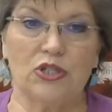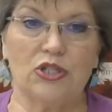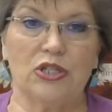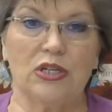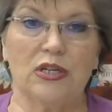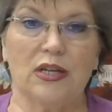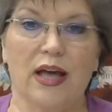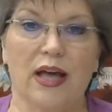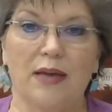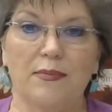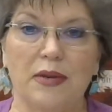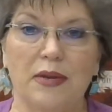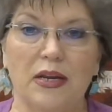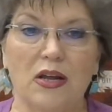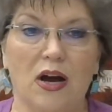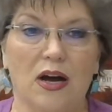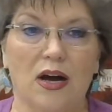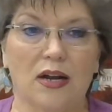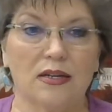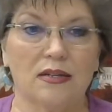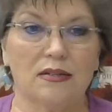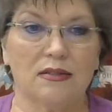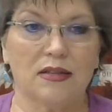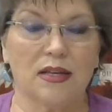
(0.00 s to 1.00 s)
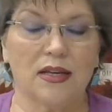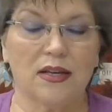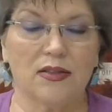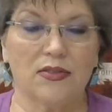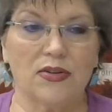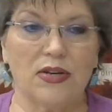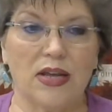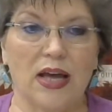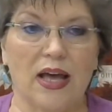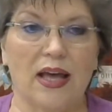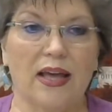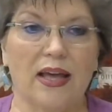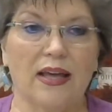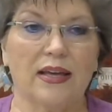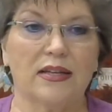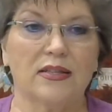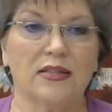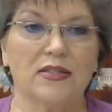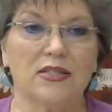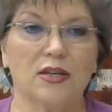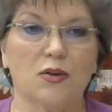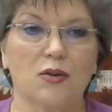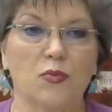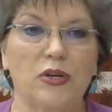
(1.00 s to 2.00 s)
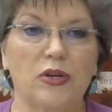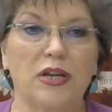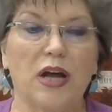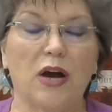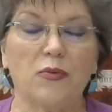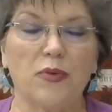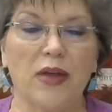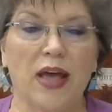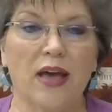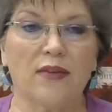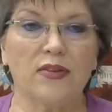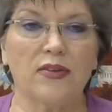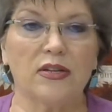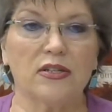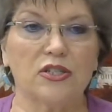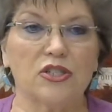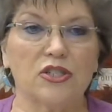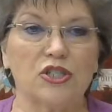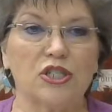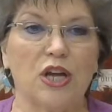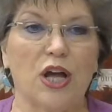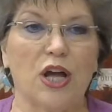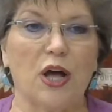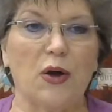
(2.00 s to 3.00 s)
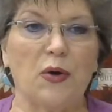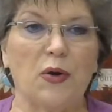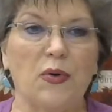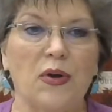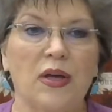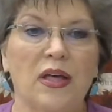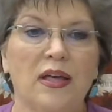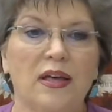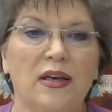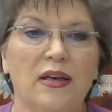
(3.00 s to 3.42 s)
She came and got it the other day, and so we don't have it to show,